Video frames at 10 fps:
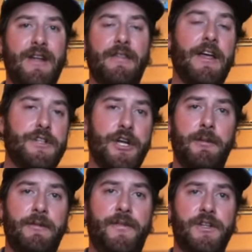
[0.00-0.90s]
Unless you're
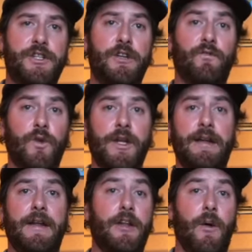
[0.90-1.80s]
going to be fishing
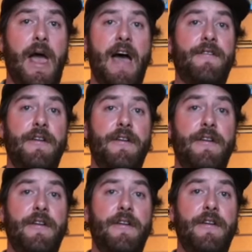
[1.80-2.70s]
really, you know, heavy
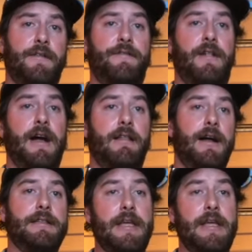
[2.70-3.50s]
full sink fly lines,